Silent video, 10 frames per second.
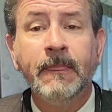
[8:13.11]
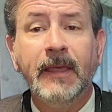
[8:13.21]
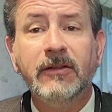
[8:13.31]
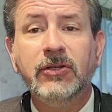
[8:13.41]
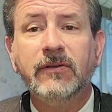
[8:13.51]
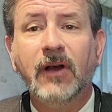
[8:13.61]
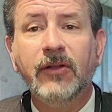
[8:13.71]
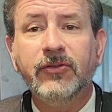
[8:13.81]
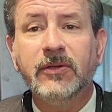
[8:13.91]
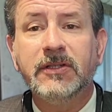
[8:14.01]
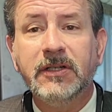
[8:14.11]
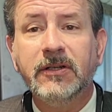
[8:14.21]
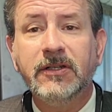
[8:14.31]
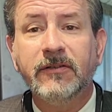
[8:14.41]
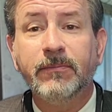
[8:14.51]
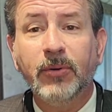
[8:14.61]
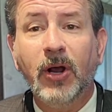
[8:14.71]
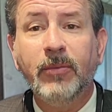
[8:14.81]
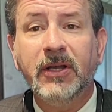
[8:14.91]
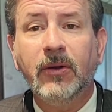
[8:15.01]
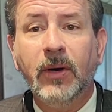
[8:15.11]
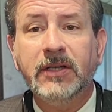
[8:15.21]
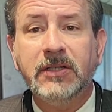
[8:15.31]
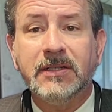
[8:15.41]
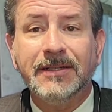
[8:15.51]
And then you've gone through a series of probing questions,